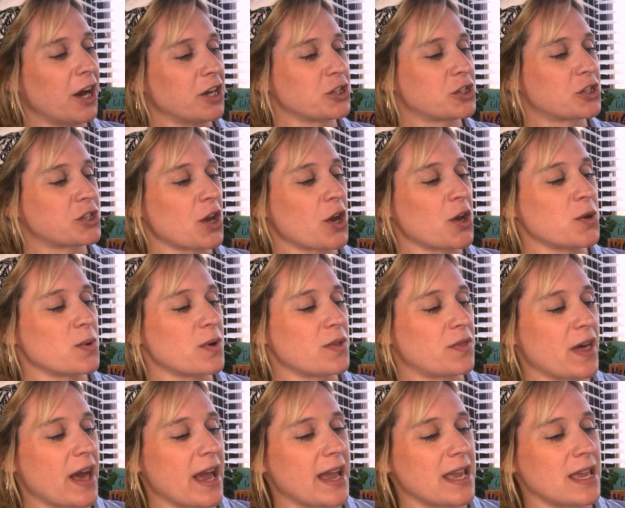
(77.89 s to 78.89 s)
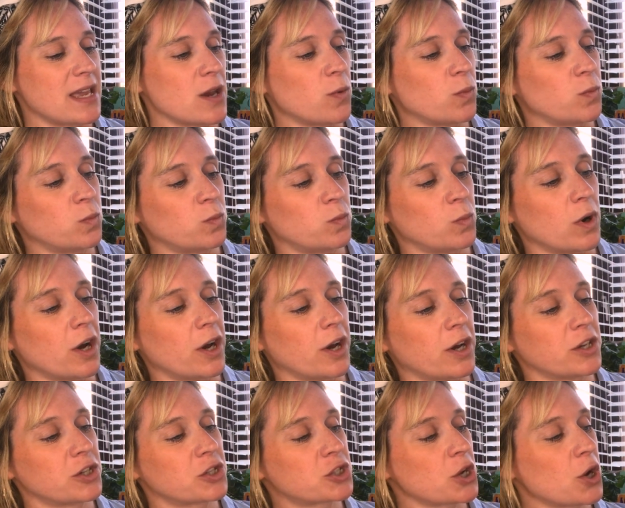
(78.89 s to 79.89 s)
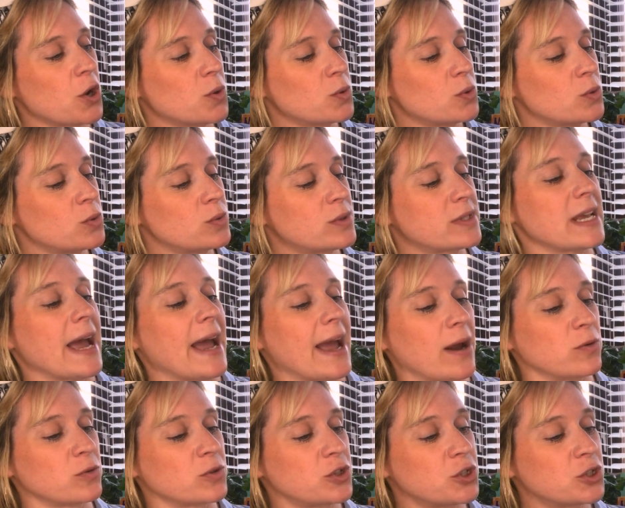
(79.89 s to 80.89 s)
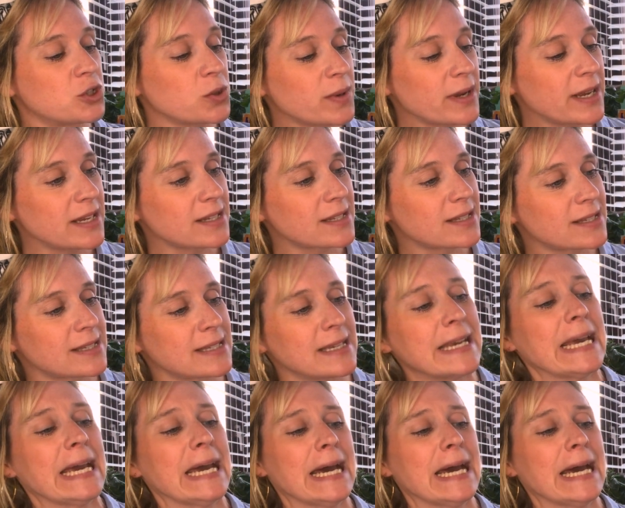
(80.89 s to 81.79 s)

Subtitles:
So they were told how to do it.